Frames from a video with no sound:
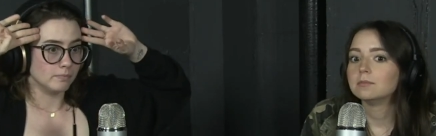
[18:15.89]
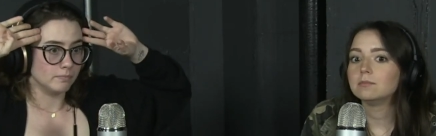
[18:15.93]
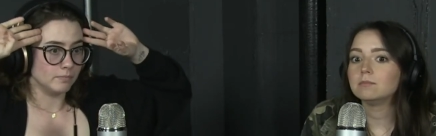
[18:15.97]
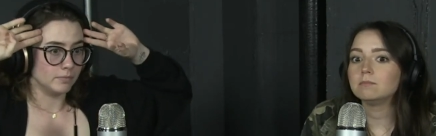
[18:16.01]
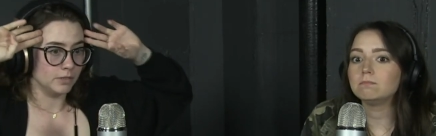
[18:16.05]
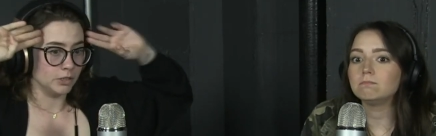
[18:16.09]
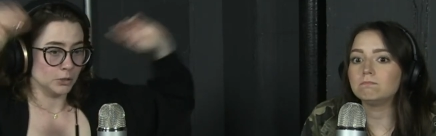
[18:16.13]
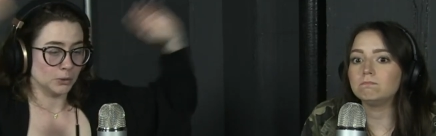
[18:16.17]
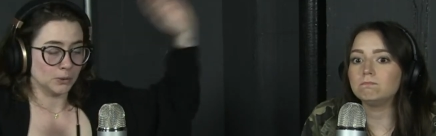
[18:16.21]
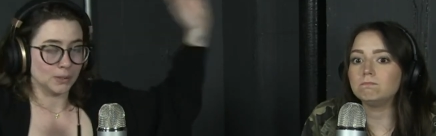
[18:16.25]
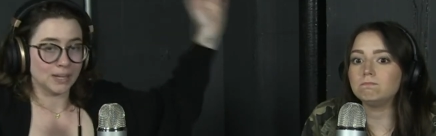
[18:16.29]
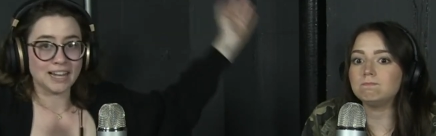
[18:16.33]

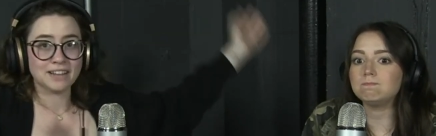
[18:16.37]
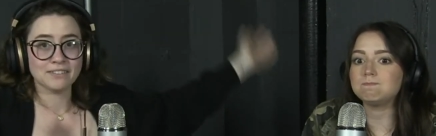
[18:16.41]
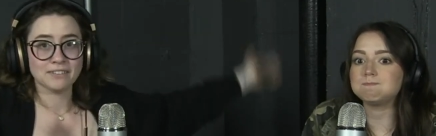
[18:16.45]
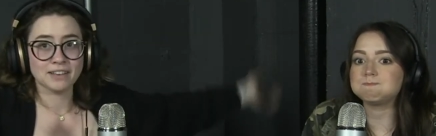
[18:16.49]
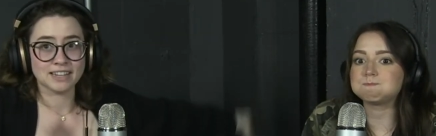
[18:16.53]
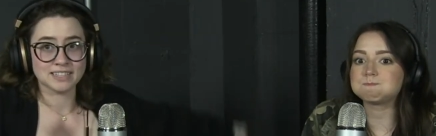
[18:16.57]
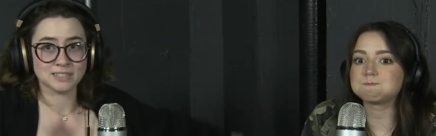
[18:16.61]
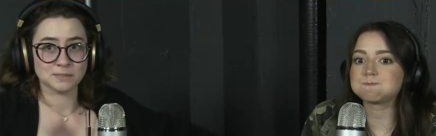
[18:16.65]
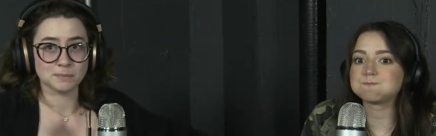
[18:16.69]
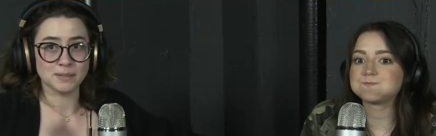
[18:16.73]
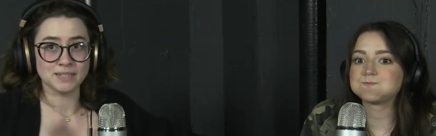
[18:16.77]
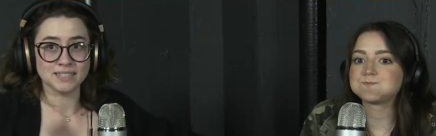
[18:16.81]
Speaker 1: your life
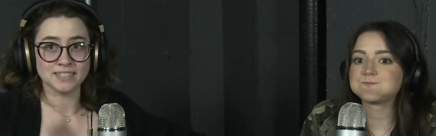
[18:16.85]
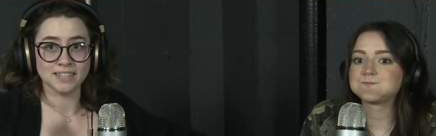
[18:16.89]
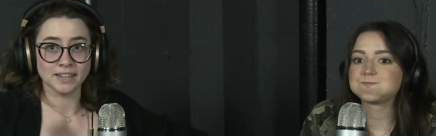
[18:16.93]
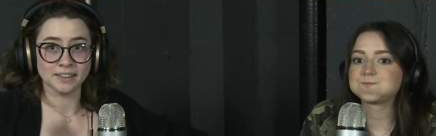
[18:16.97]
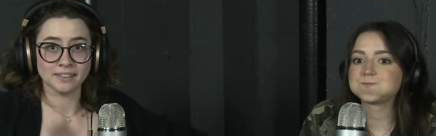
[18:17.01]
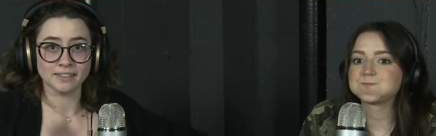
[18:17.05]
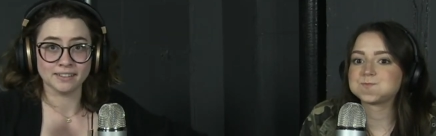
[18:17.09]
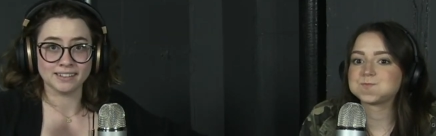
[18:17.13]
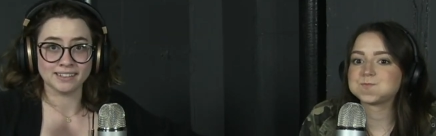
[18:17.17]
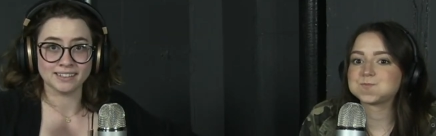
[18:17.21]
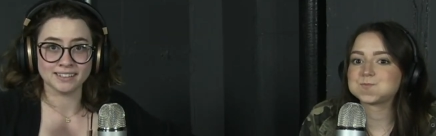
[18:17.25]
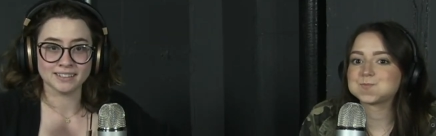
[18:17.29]
has been
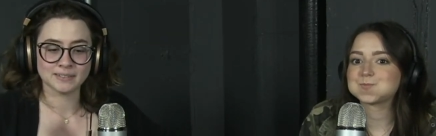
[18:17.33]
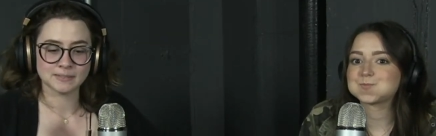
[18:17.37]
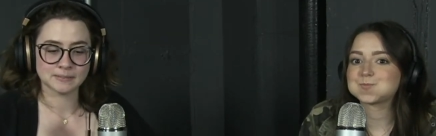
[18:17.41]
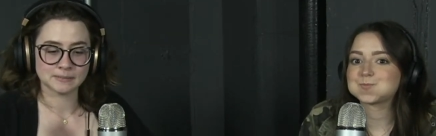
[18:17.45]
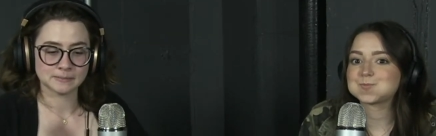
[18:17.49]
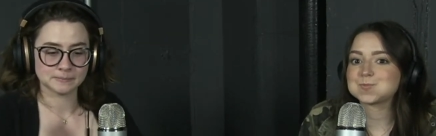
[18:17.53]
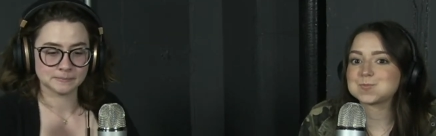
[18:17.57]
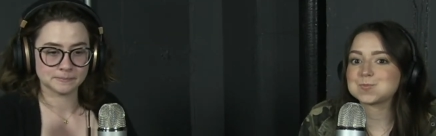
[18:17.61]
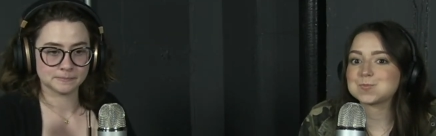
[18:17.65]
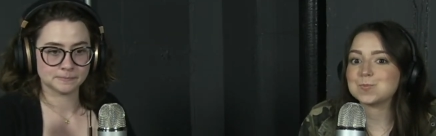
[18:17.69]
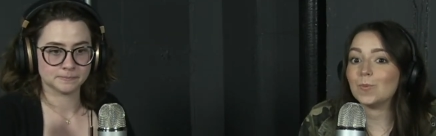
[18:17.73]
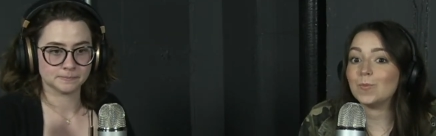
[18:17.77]
nothing.
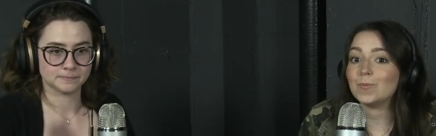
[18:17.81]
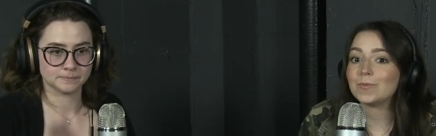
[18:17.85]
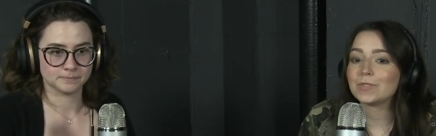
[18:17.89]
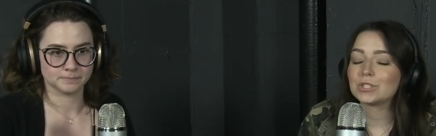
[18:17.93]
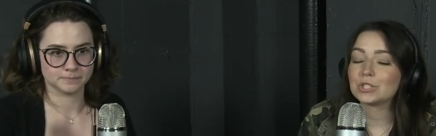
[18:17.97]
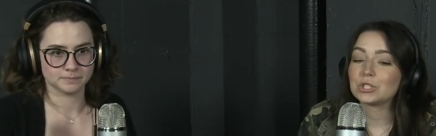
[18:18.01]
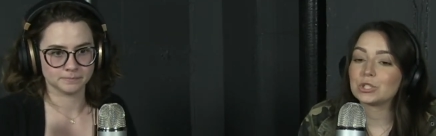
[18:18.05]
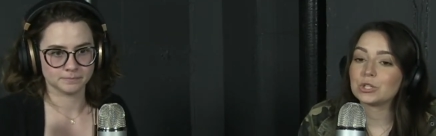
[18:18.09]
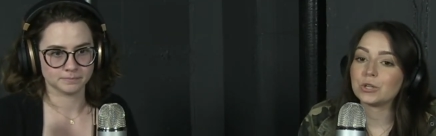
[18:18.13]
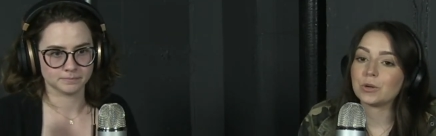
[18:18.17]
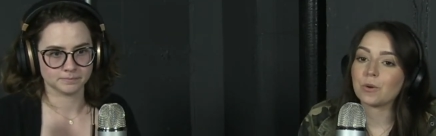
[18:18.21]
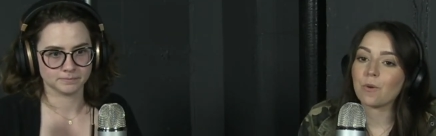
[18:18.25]
Mm, it's
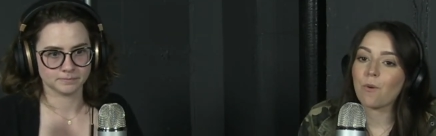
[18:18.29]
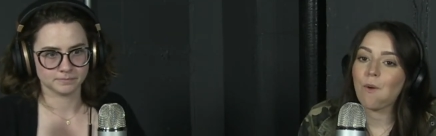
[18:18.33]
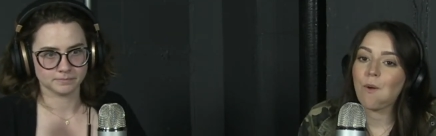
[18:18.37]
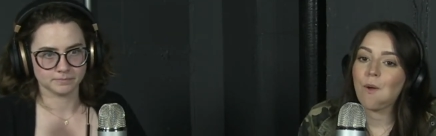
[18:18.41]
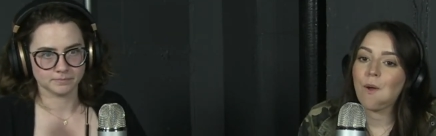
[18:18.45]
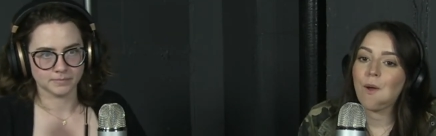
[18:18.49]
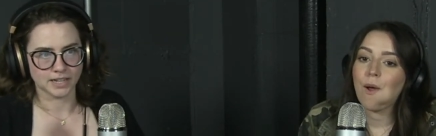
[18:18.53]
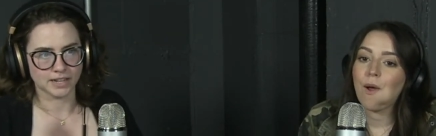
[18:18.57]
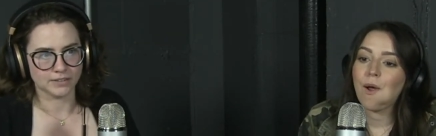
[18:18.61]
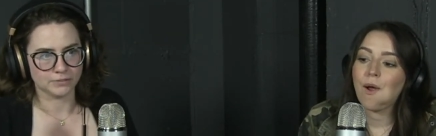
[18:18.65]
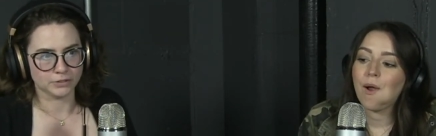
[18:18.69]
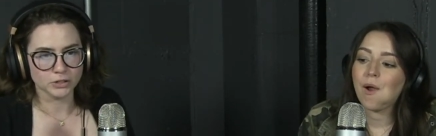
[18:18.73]
true.
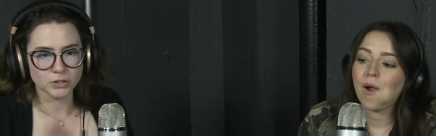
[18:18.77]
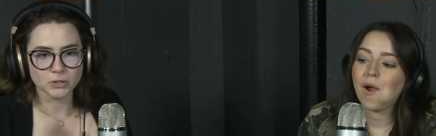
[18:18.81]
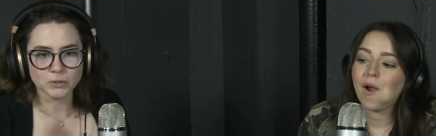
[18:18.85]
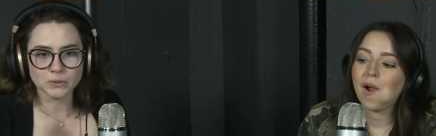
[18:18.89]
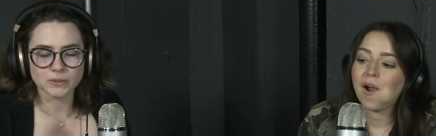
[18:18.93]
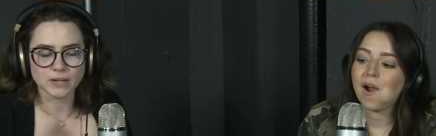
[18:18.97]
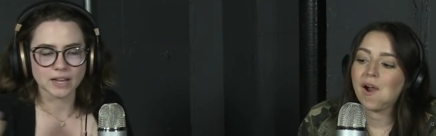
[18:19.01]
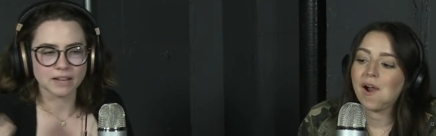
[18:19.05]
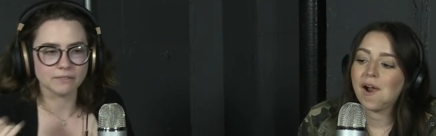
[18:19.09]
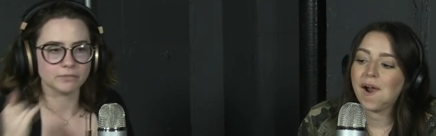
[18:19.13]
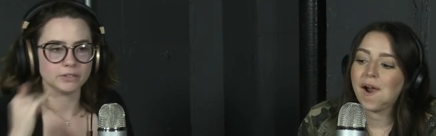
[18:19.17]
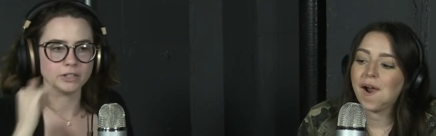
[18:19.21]
If you
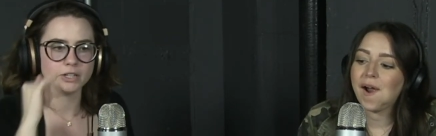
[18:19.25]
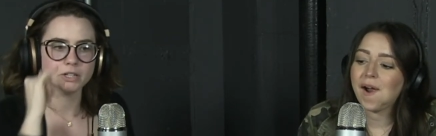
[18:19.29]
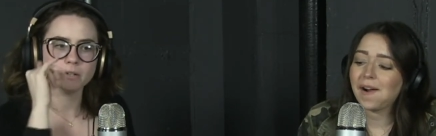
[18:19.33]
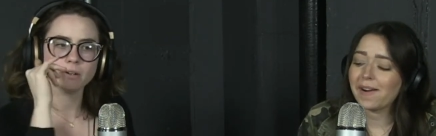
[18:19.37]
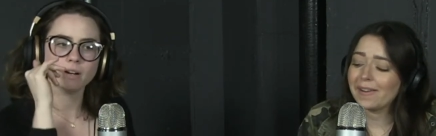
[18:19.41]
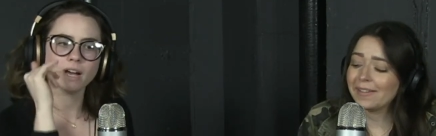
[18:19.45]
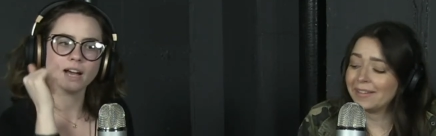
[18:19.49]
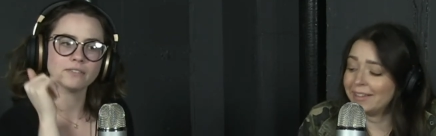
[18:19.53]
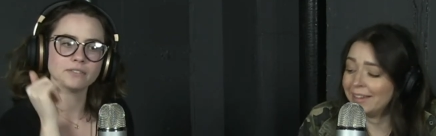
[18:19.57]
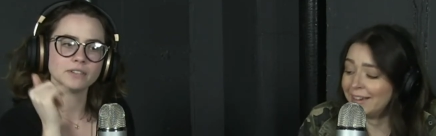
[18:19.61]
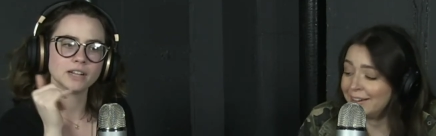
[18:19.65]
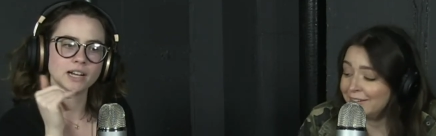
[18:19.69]
don't, if you
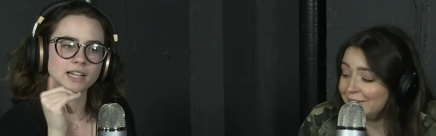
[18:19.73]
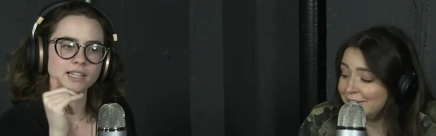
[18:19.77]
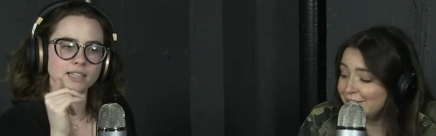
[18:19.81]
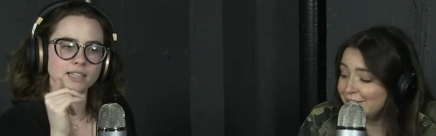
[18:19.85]
have not